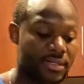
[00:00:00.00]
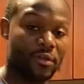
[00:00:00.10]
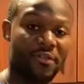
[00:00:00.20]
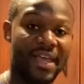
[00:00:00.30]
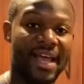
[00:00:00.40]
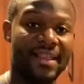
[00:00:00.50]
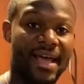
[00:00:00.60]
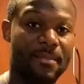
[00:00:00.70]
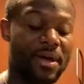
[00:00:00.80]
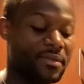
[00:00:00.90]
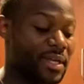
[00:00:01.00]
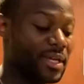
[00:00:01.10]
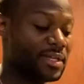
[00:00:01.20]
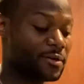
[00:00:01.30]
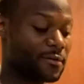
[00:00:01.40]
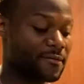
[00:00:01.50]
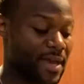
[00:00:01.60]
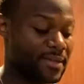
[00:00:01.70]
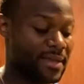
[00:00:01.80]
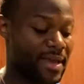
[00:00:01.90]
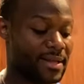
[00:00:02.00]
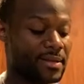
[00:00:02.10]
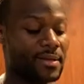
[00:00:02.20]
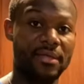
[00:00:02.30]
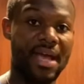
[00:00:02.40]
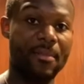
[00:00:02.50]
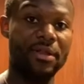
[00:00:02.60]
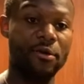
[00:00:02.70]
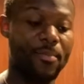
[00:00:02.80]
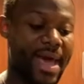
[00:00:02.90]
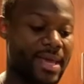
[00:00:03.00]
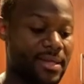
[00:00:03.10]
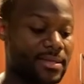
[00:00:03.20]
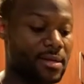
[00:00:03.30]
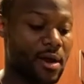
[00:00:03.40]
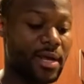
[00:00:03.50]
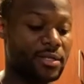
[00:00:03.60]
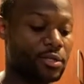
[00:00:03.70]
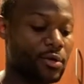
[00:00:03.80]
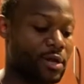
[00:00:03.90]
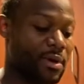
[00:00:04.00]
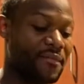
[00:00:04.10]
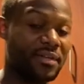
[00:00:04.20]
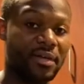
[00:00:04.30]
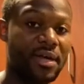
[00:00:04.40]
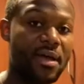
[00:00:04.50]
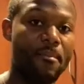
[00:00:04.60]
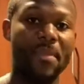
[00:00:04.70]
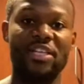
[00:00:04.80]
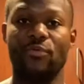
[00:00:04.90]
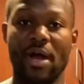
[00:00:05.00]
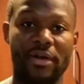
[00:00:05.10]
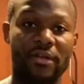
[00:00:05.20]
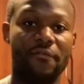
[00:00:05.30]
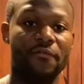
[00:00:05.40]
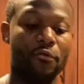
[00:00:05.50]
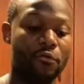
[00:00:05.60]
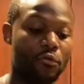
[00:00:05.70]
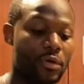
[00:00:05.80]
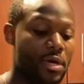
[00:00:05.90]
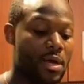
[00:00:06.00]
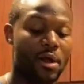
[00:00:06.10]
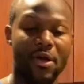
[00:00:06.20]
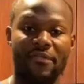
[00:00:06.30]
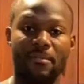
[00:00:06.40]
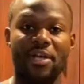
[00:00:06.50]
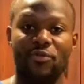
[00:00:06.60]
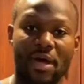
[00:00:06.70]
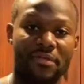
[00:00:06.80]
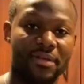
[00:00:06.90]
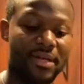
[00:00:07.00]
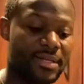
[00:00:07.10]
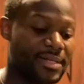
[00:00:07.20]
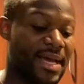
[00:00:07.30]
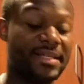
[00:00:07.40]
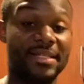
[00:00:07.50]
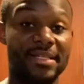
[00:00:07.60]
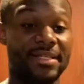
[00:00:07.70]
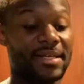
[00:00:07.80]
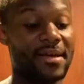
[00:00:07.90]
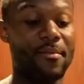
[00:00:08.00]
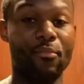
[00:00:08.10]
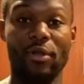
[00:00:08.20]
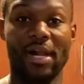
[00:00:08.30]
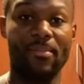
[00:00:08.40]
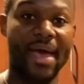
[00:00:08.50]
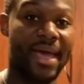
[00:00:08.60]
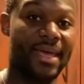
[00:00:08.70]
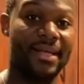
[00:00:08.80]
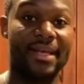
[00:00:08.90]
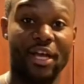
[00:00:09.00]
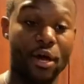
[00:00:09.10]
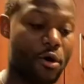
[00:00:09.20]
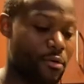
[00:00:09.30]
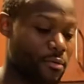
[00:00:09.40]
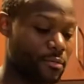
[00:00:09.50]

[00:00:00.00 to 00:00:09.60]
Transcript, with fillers: So the thing I like about these are the fact that they come in little packets, all right? So I don't have to measure out any food. I don't have to measure out the nuts. I can just pull out a packet and go.